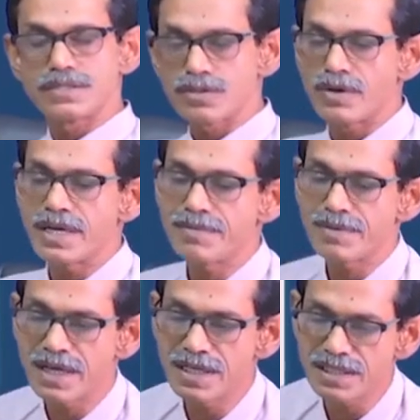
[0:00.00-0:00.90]
so if
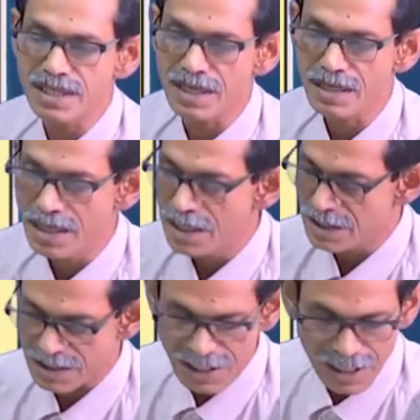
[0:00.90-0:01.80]
anything
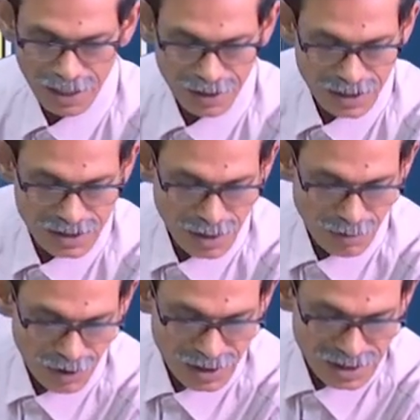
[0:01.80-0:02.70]
is there, say for